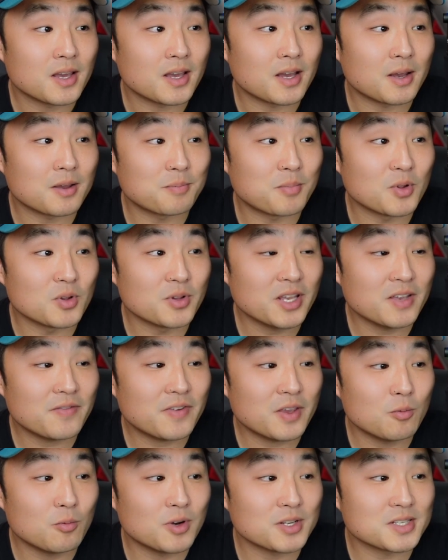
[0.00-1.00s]
I believe
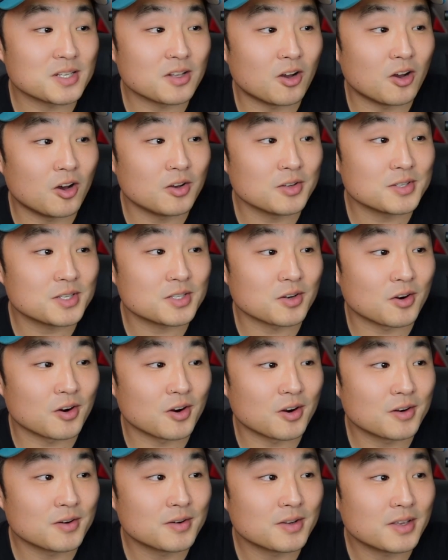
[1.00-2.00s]
he was an
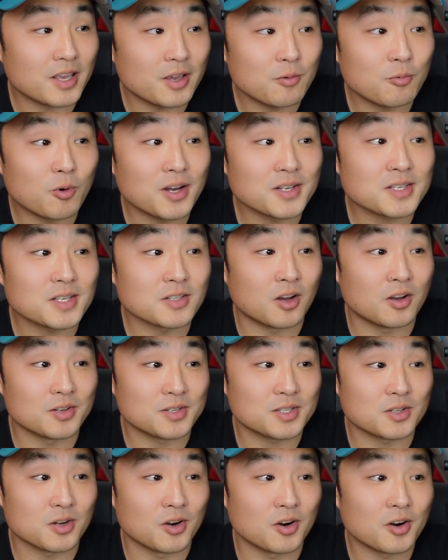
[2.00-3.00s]
all-star. He was an
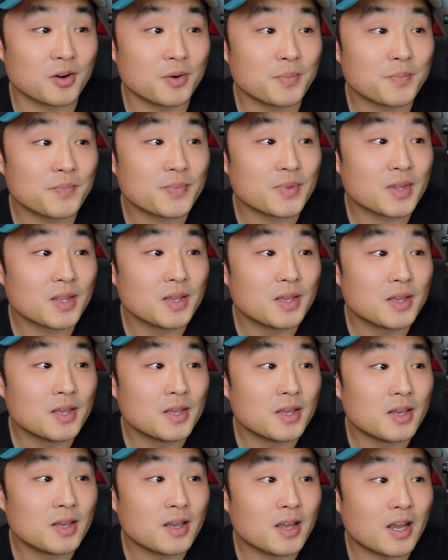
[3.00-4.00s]
all-star.
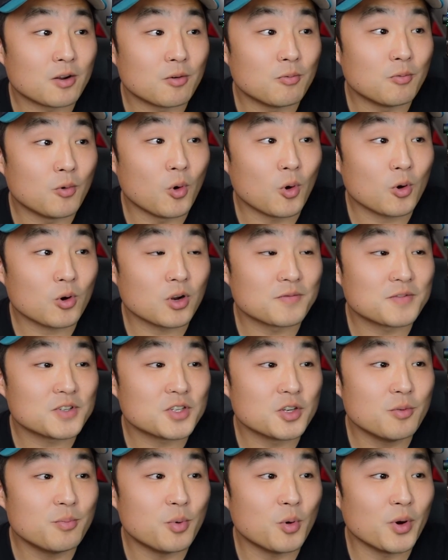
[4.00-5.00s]
Had a WAR of
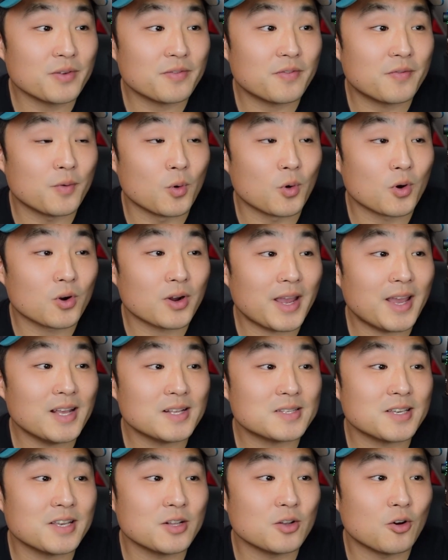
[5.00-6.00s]
2.4,
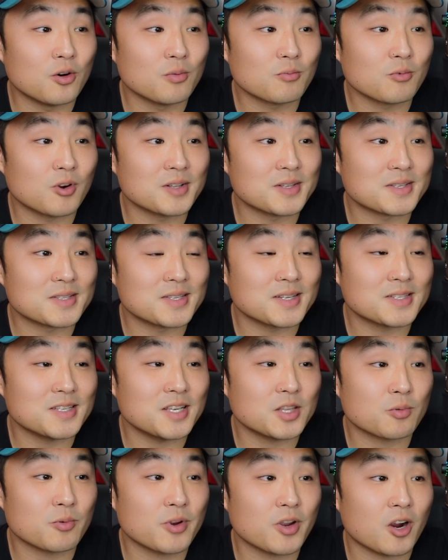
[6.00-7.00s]
18 home runs,
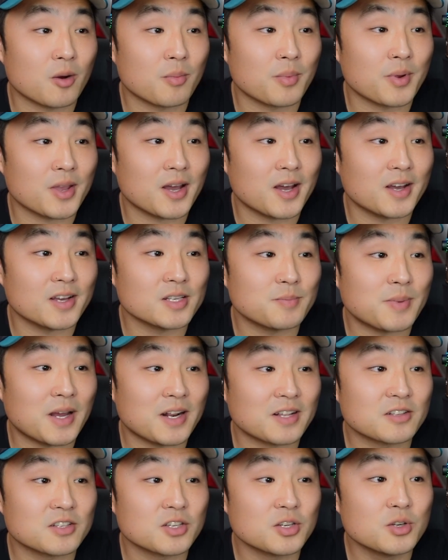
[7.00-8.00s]
63 RBIs,
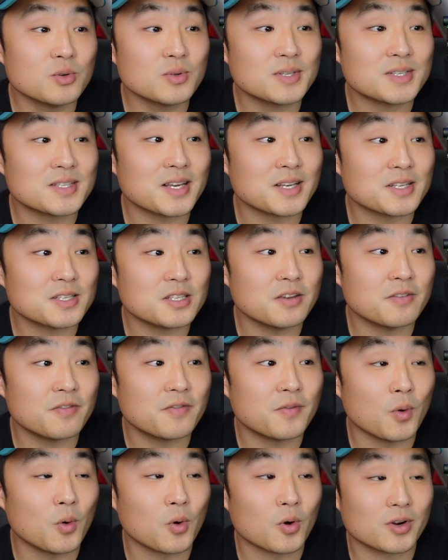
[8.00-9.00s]
batting
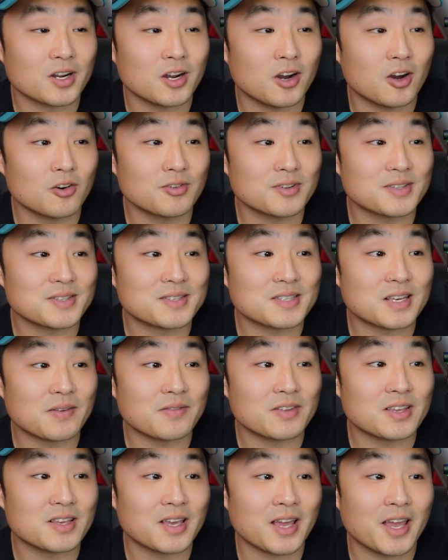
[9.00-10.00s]
.264 in
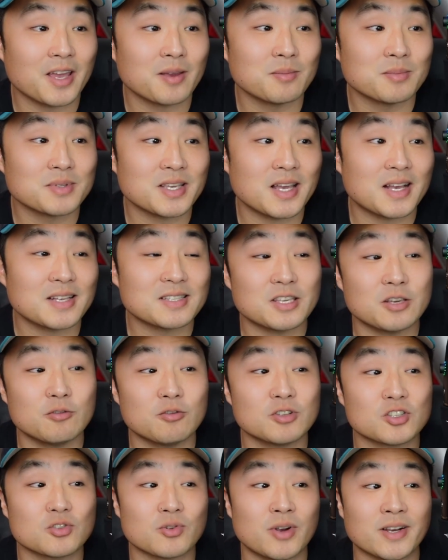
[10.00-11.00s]
107 games. Yes, he
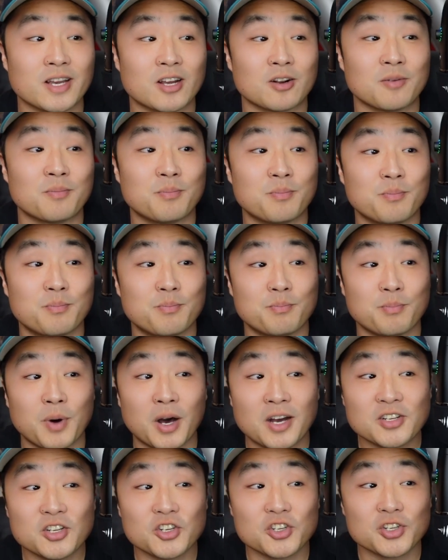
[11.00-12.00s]
would strike out a
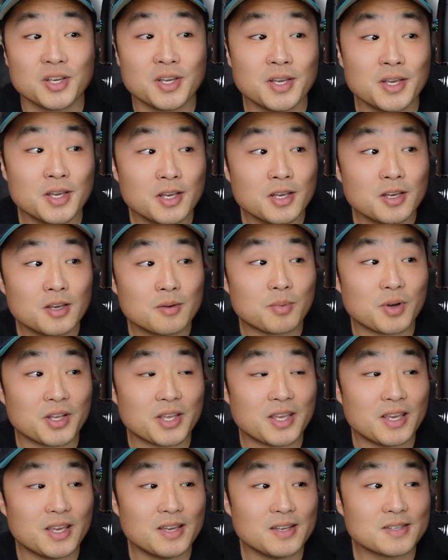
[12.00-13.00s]
bunch, but
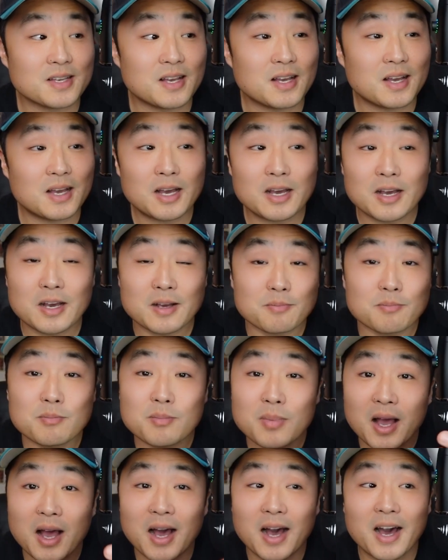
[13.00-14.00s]
he is a
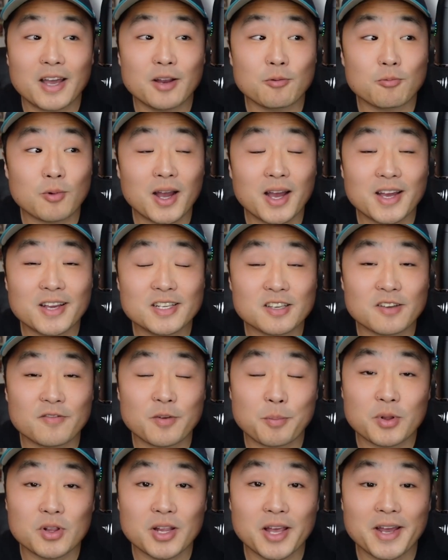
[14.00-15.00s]
high rise of
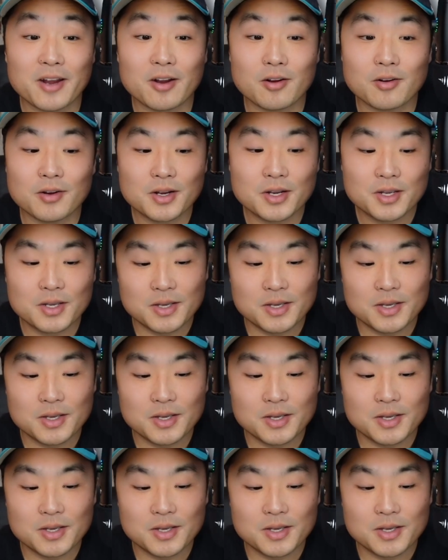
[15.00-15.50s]
a player.